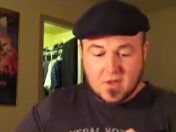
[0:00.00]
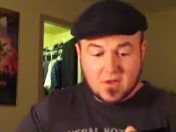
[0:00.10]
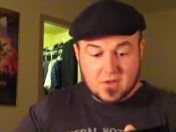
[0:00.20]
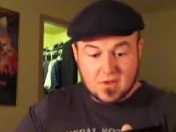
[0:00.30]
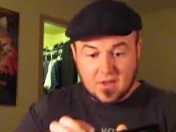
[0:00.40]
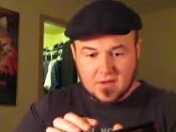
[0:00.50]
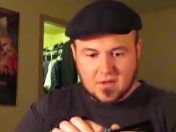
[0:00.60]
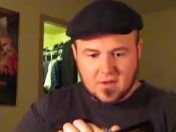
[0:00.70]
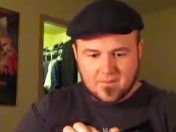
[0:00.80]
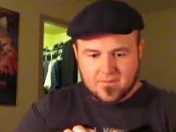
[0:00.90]
just like
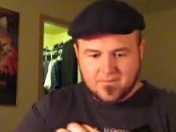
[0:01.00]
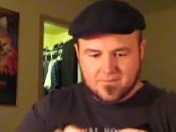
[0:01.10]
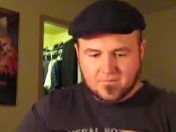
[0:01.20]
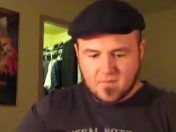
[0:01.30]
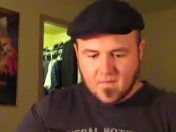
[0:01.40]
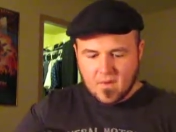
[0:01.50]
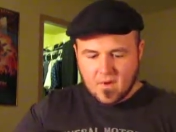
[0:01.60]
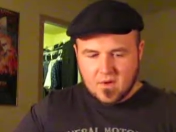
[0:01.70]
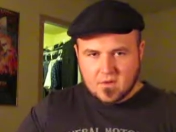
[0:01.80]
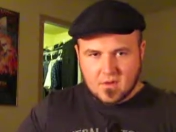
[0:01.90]
so.
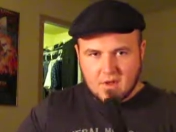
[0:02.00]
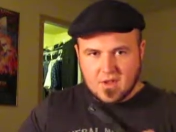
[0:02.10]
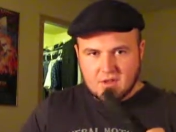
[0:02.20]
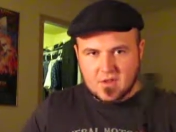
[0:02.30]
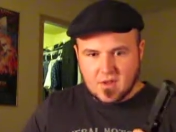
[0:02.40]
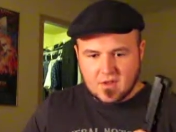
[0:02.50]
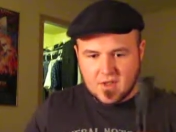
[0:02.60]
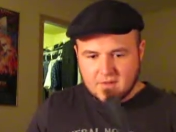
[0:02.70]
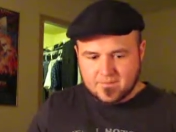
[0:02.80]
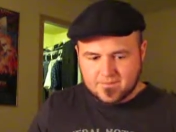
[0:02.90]
So now this is all done.